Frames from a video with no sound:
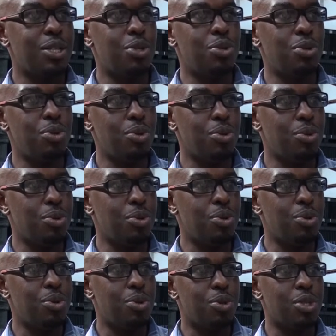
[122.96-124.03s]
to
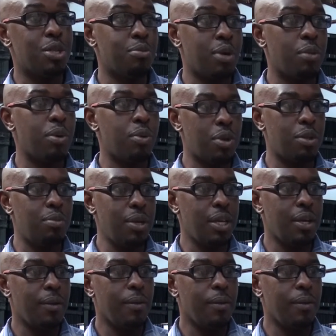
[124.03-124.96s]
Zimbabwe with me.